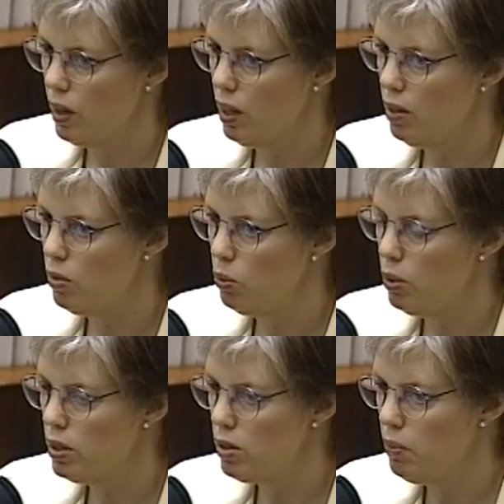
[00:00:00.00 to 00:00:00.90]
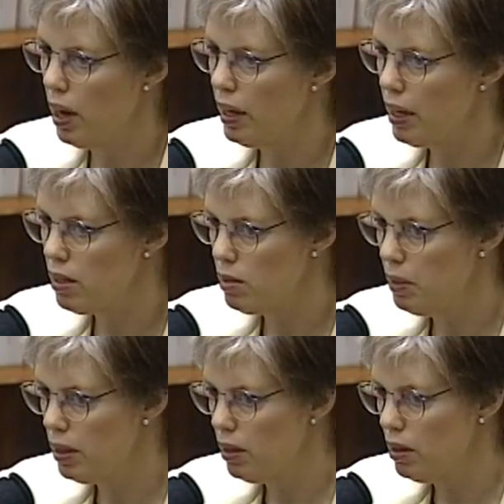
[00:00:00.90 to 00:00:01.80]
It was my
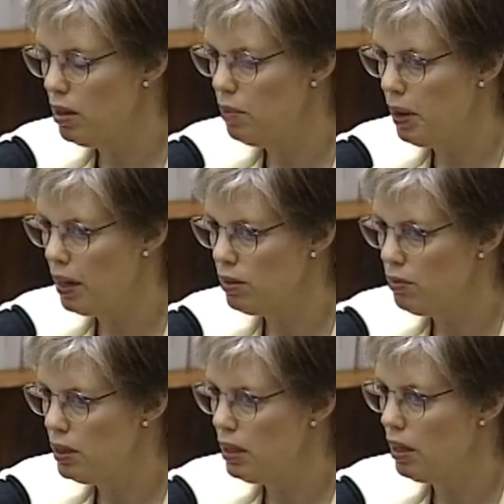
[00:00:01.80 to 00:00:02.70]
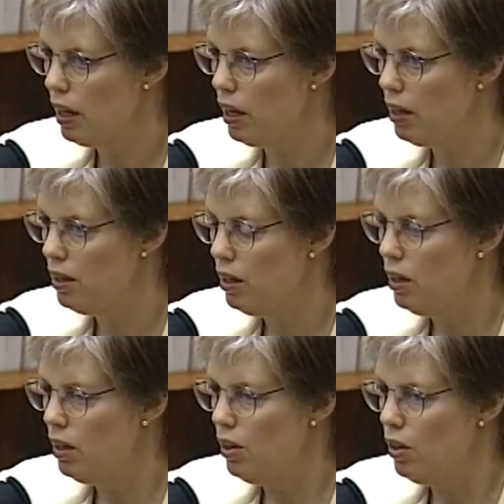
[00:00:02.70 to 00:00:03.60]
estimate that the amount of DNA
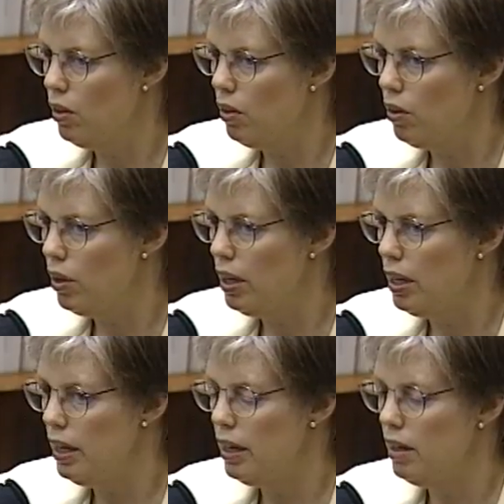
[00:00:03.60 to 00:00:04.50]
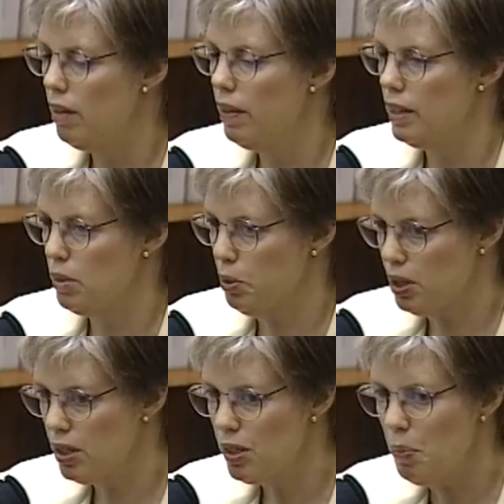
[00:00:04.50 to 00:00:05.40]
that's
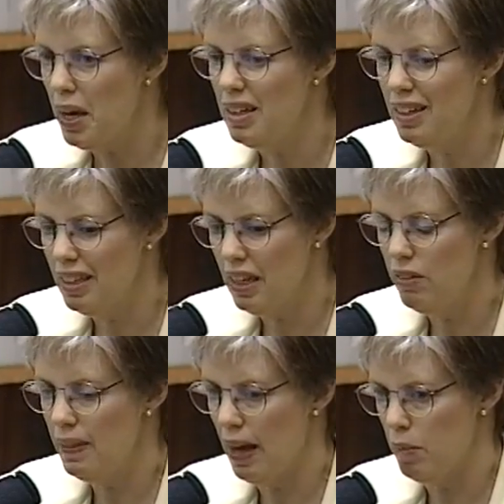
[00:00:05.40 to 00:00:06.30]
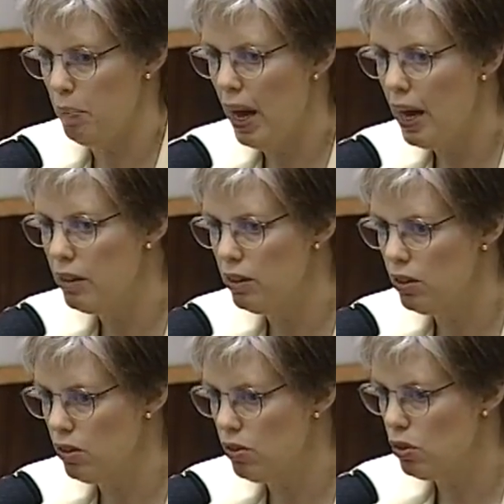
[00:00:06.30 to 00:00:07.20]
participating in giving that pattern
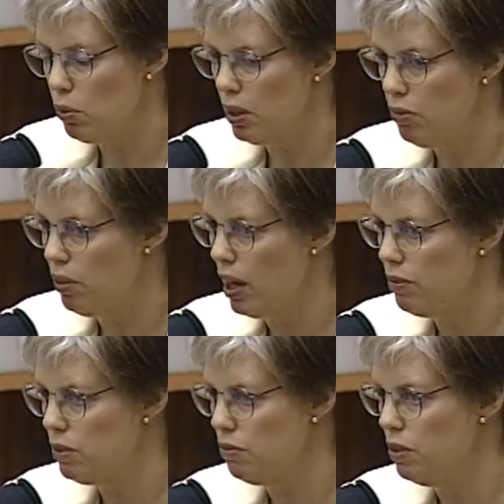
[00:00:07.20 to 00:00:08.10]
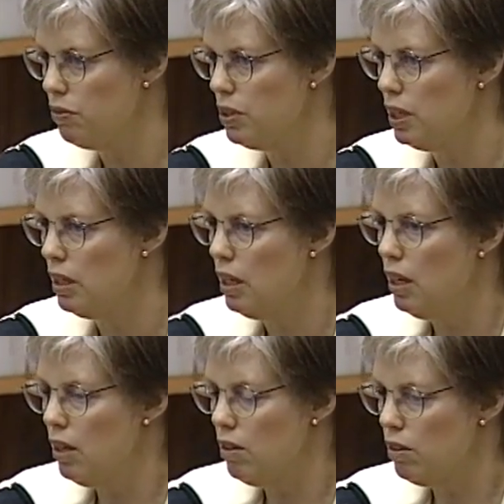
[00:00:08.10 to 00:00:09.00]
is 25 to 50.
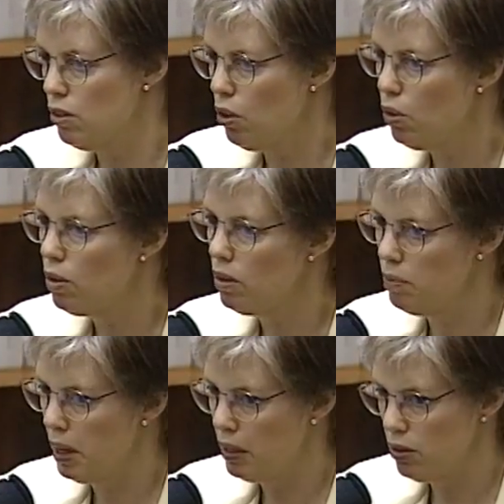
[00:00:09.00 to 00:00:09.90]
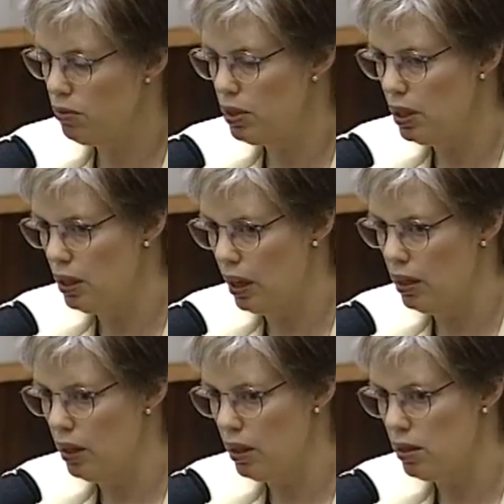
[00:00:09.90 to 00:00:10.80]
The total amount of DNA in
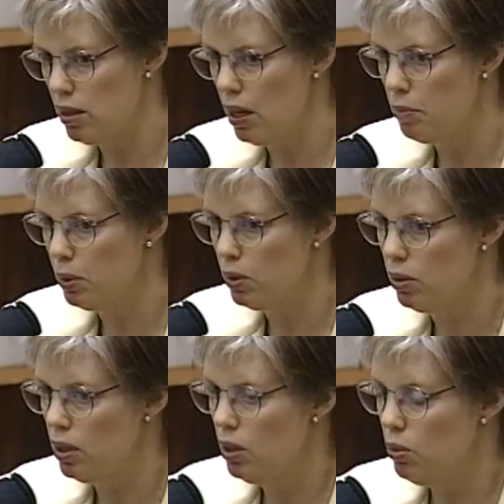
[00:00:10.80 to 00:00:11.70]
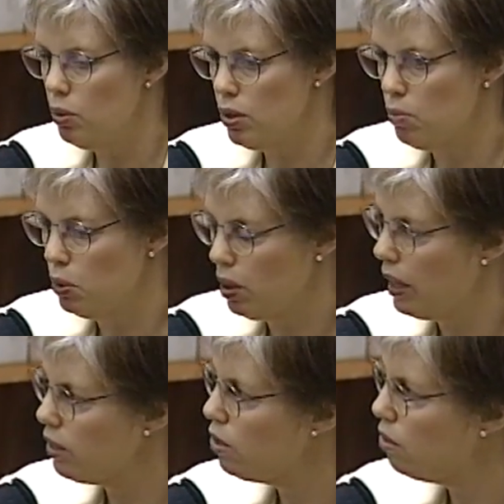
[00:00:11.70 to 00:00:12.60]
that sample was more
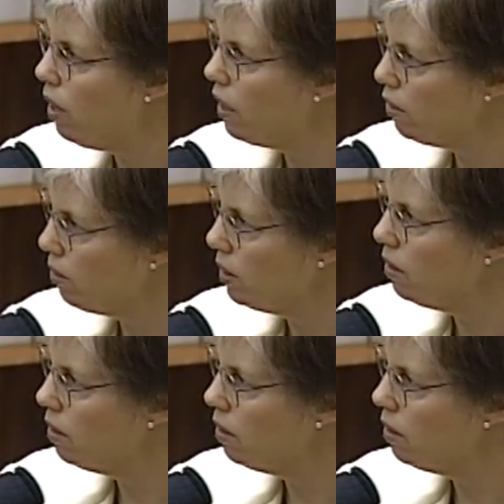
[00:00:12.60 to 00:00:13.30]
like 200.